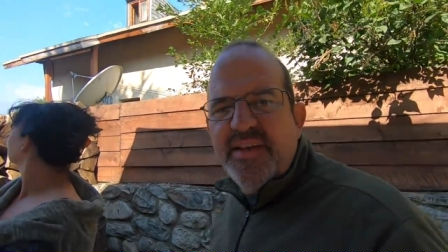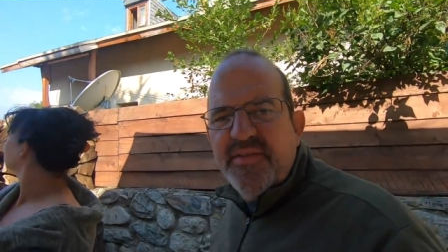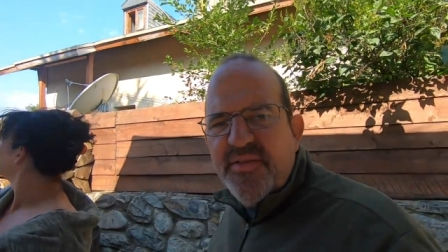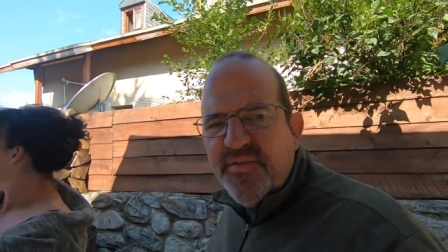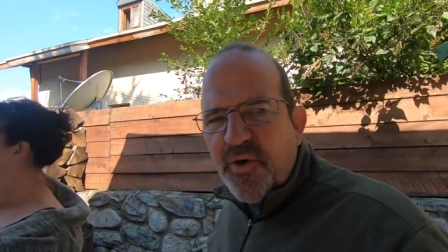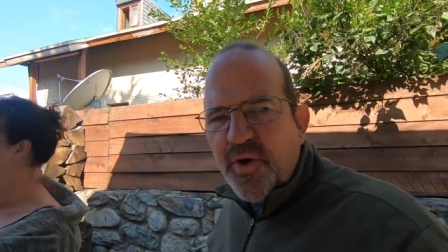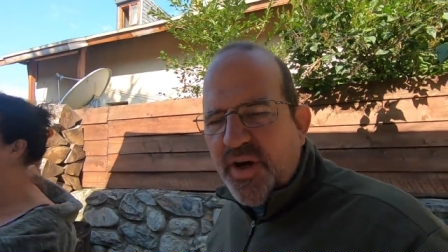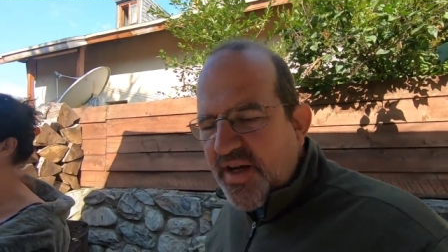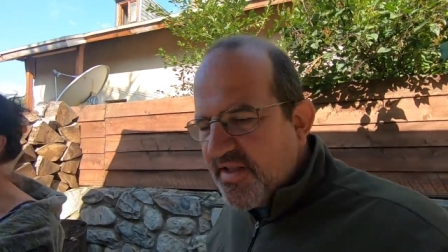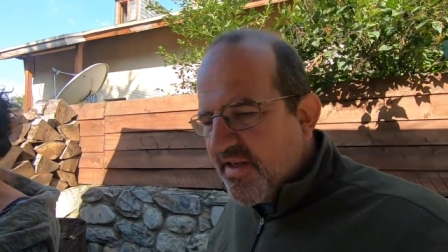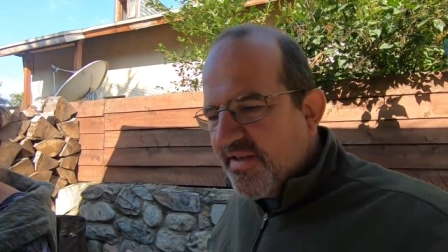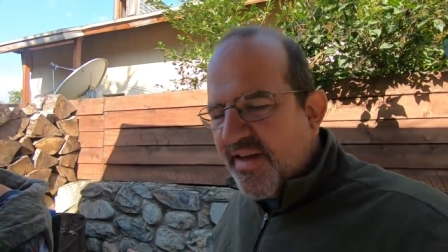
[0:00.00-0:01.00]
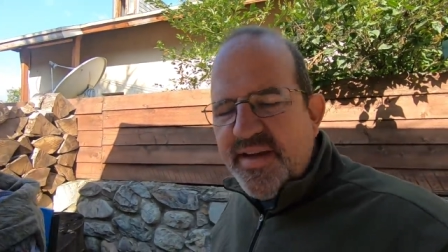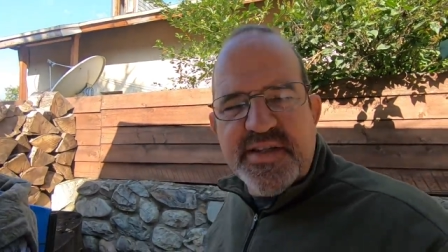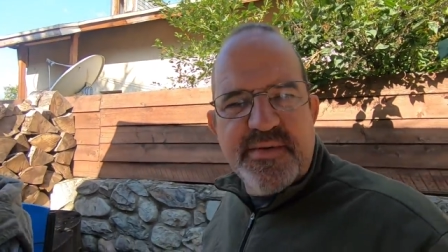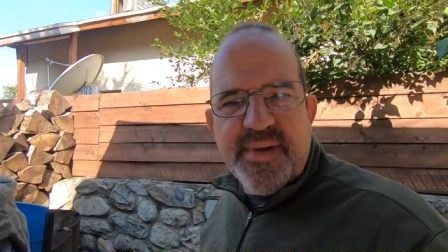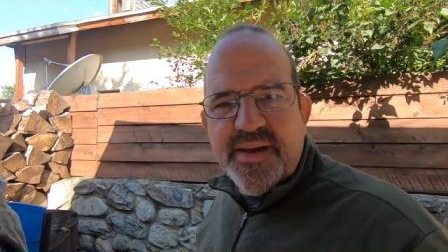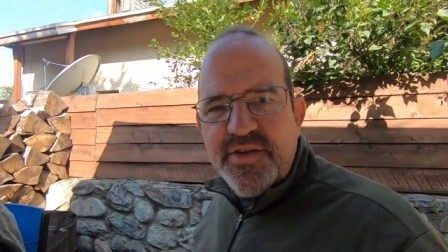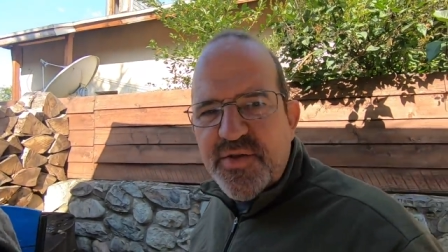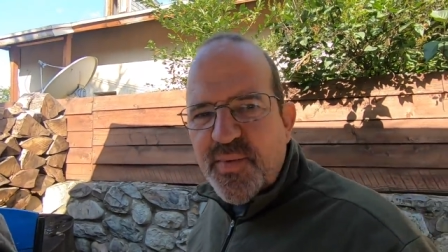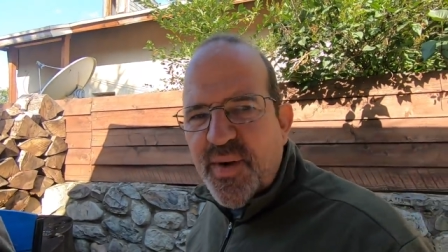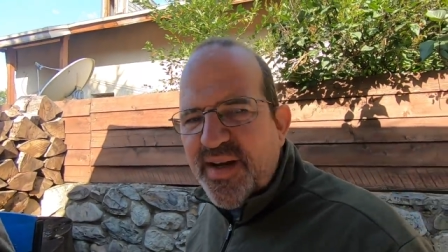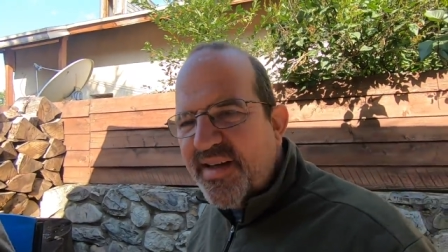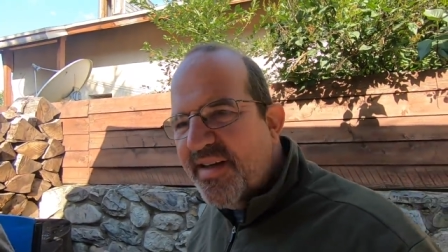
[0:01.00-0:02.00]
the, the forecast I think is about
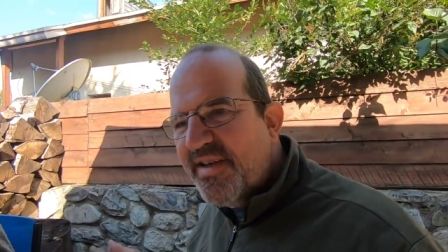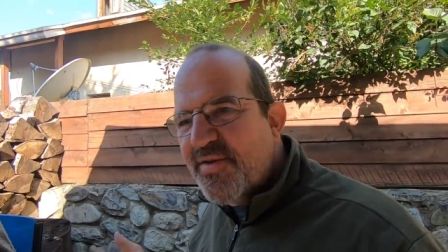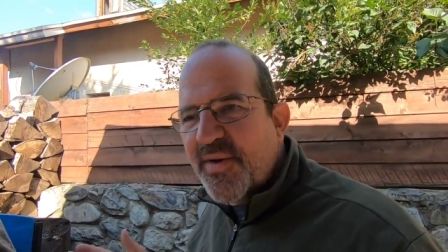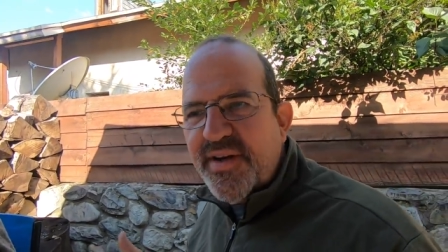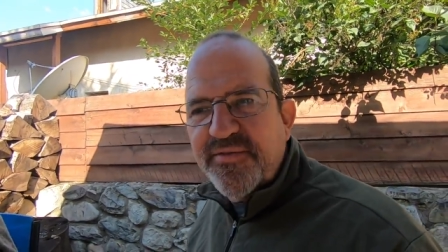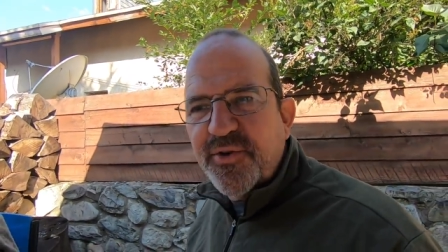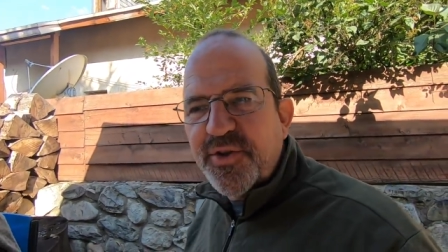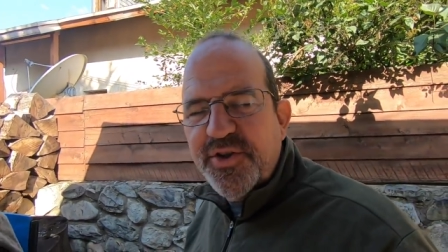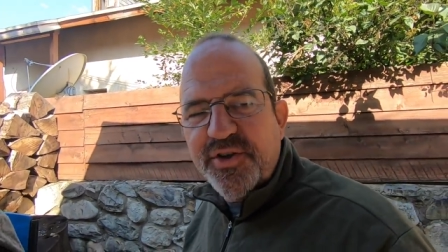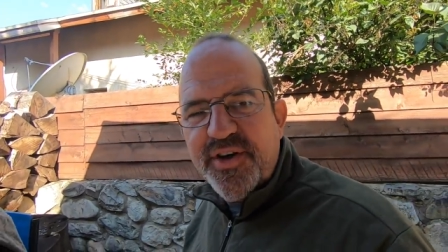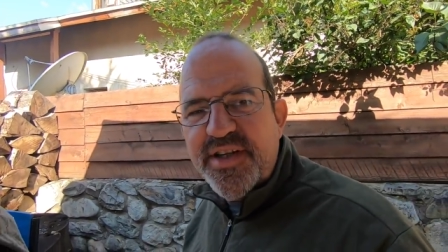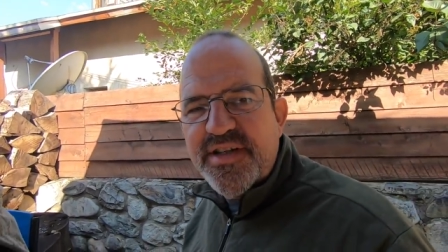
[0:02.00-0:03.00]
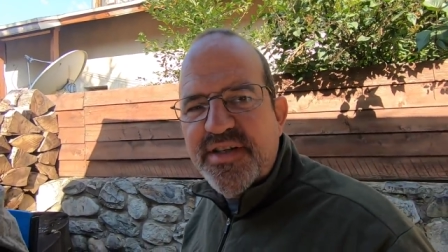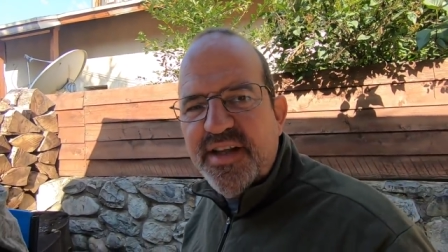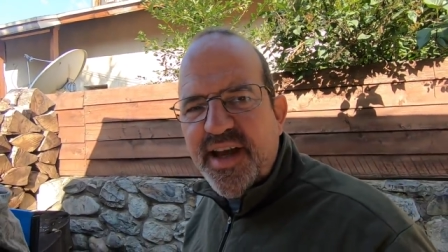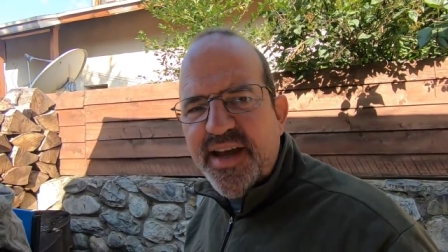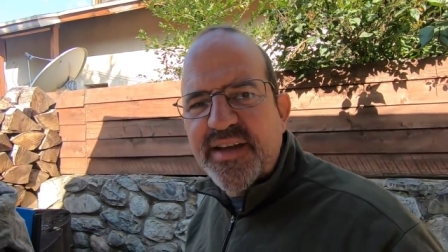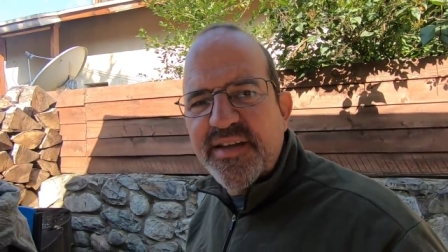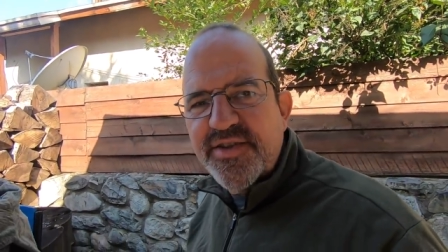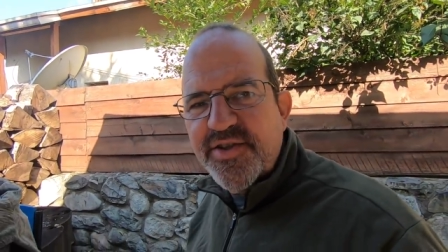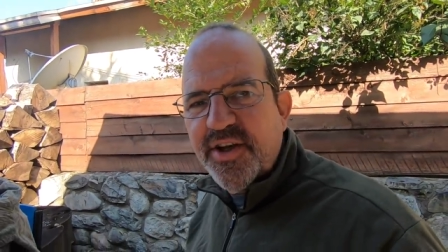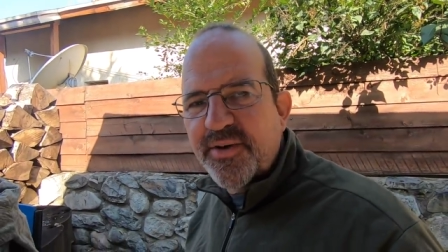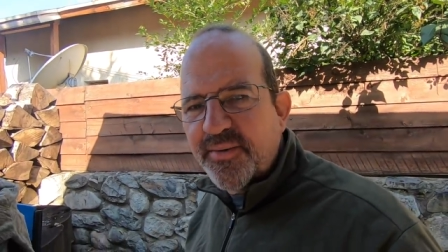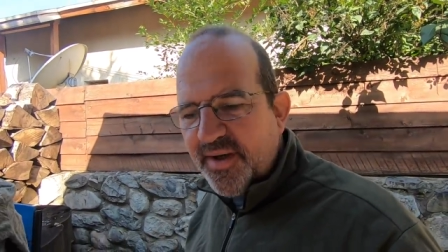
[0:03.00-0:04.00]
20 24 degrees today
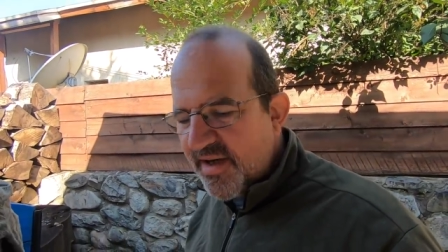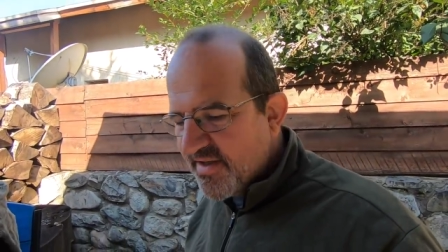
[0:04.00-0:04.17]
so uh,